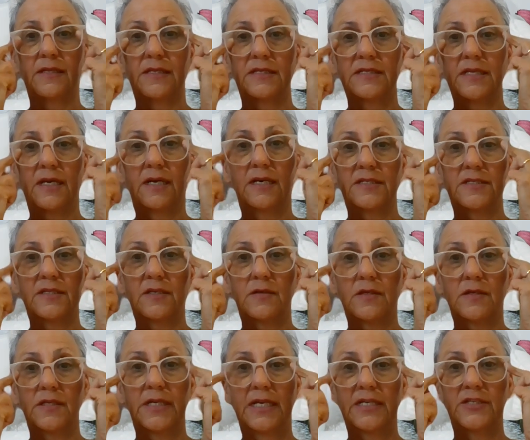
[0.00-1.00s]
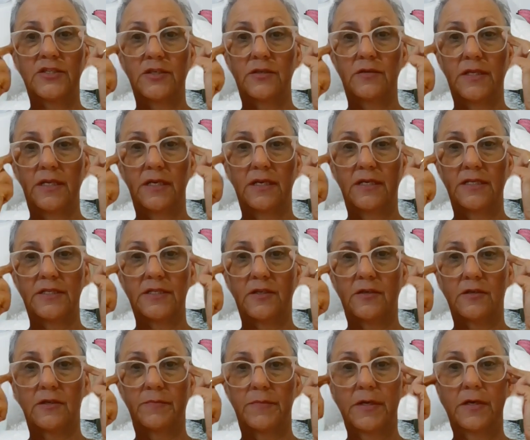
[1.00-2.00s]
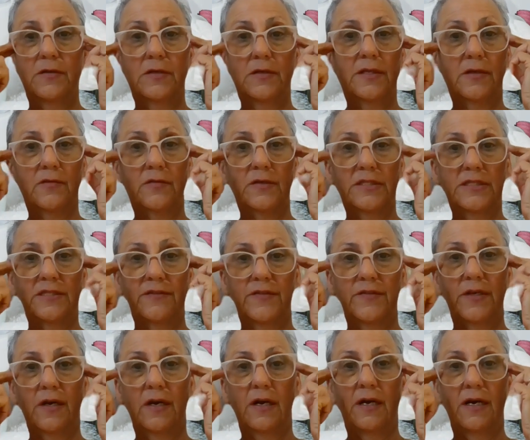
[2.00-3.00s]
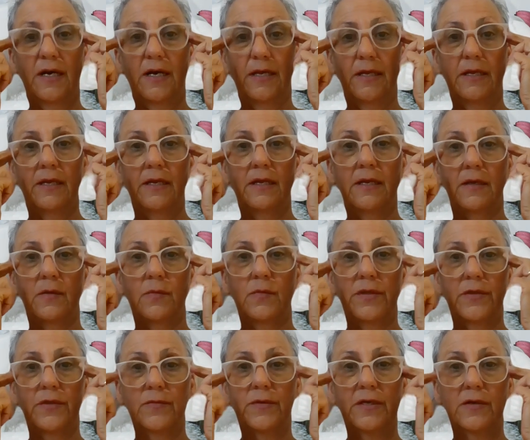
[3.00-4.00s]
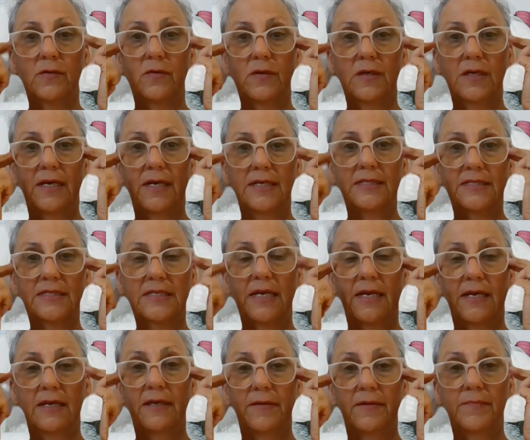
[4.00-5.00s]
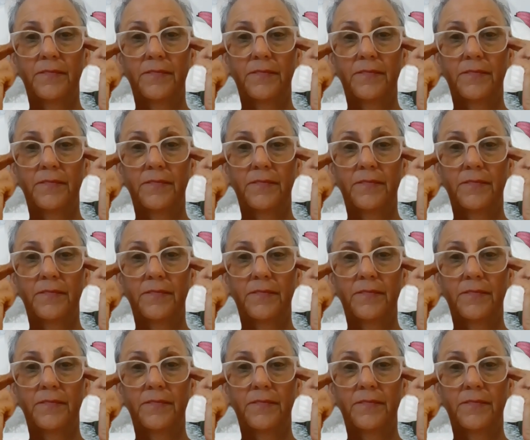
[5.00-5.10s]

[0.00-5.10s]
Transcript: This eye socket, you're actually on the eye socket bone in the crease of your eye, where the wrinkle lines are.